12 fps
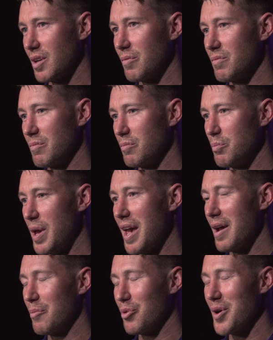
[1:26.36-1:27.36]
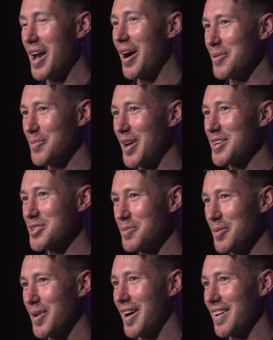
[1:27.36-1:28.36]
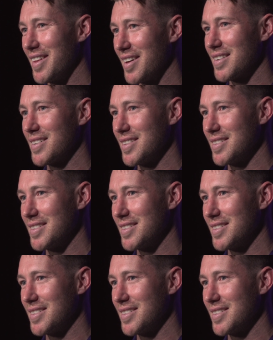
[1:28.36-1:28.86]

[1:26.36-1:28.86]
and I'm proud and passionate to be part of that.